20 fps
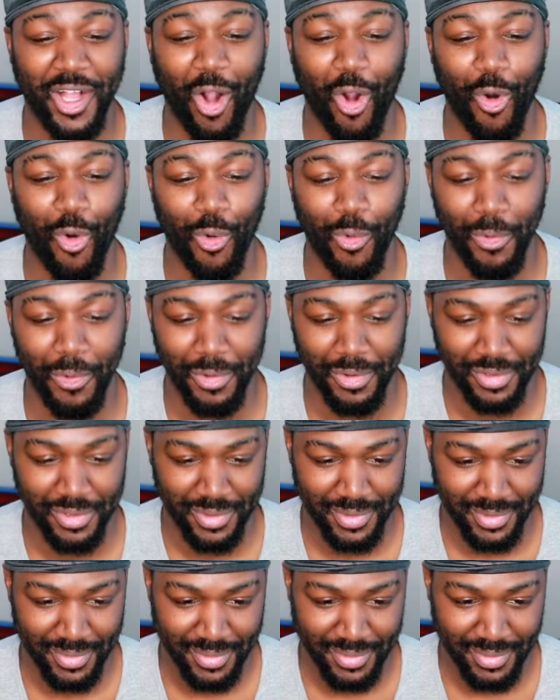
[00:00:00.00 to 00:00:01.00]
Goal.
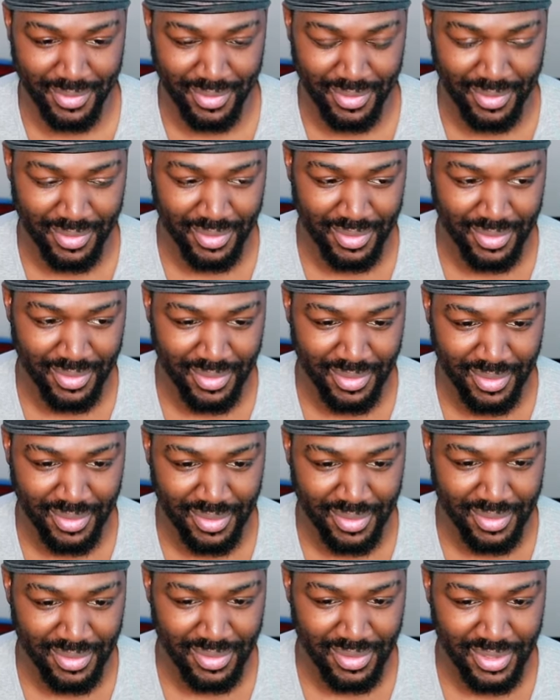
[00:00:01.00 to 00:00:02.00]

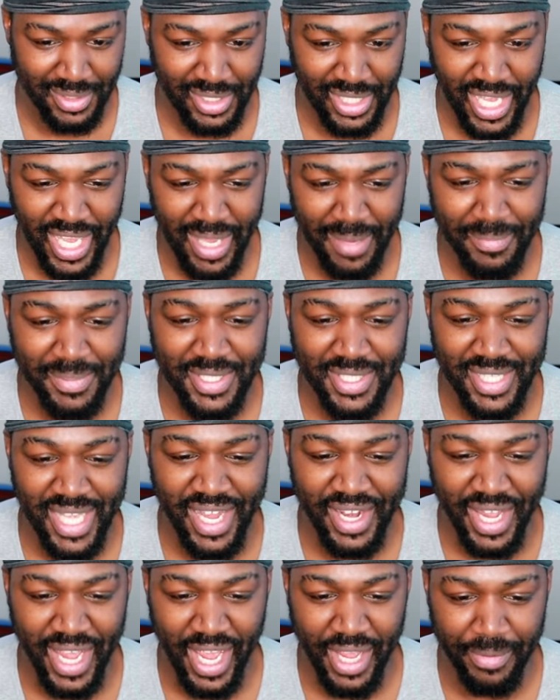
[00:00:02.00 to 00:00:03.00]
Game,
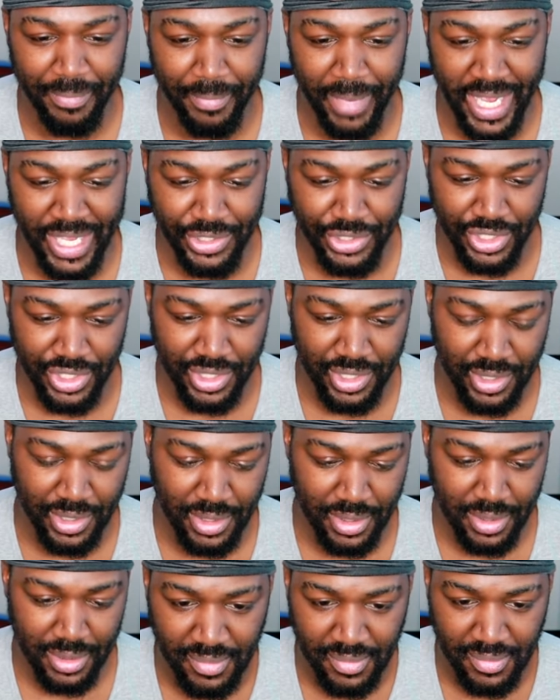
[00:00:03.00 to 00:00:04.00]
set, and match.
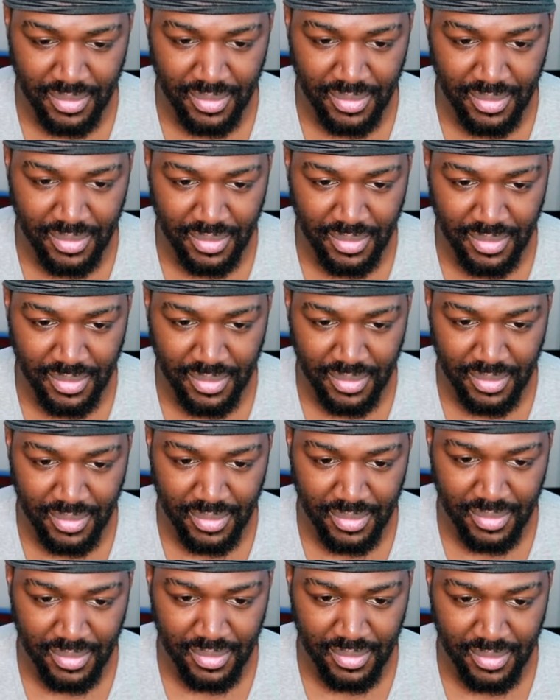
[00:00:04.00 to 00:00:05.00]
Well
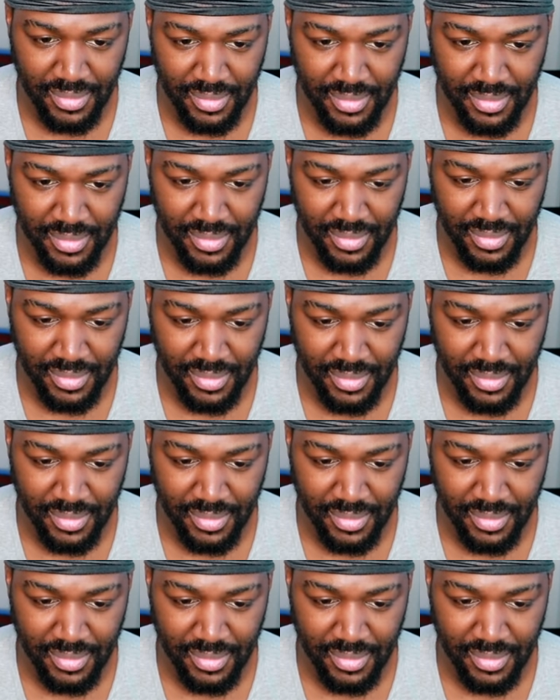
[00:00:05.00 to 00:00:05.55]
played,